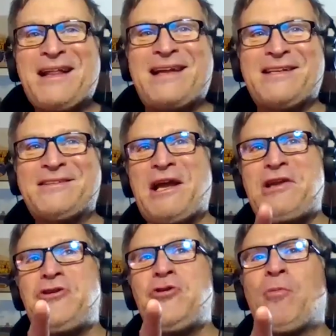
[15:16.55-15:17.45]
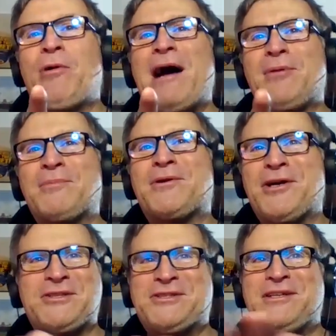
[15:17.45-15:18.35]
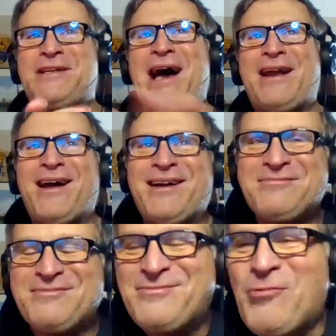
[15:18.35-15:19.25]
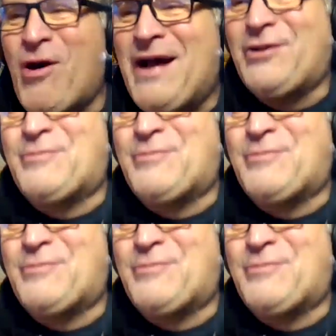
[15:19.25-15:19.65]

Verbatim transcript: that sounds like a bad. you problem, Kirsten, not a wild